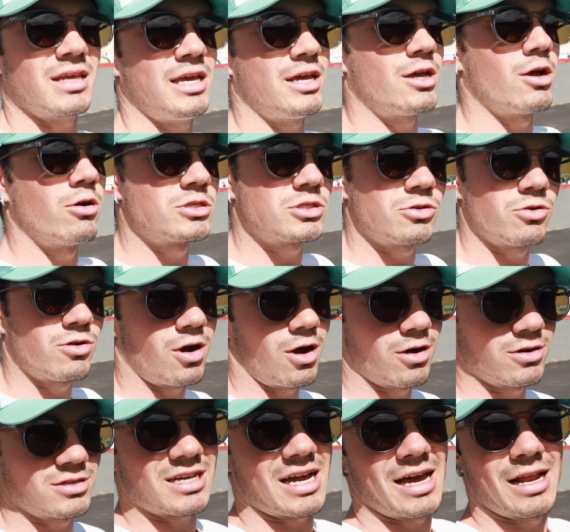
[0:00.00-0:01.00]
He goes through
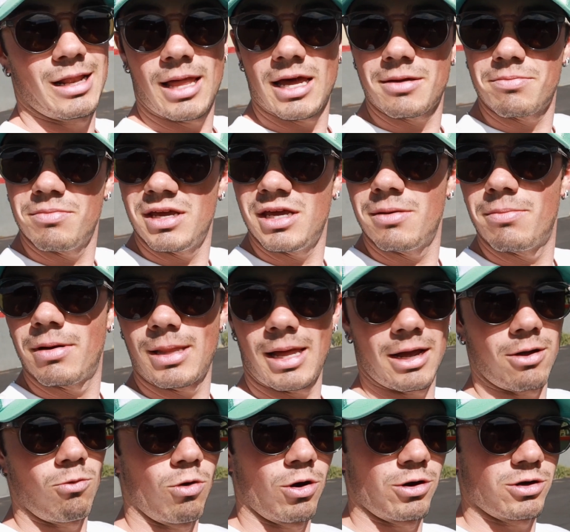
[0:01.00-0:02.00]
cars kind of like me, but
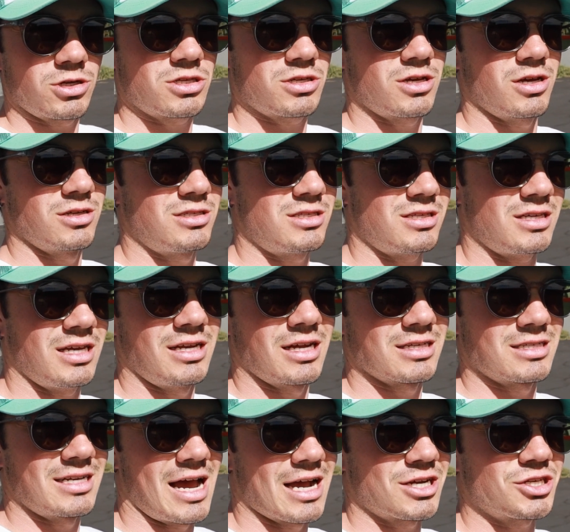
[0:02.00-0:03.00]
like worse, because he
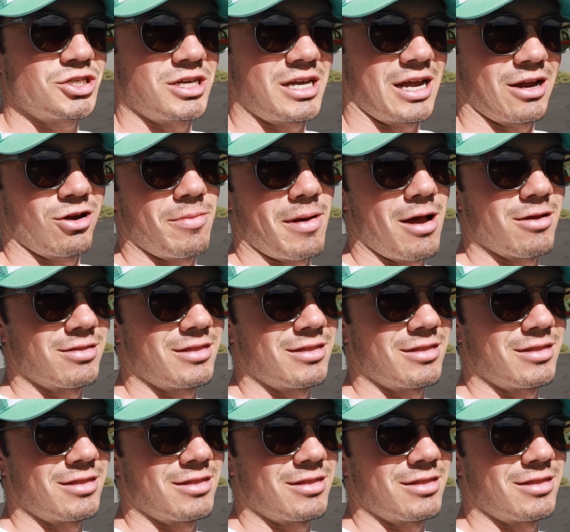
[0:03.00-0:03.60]
doesn't actually care about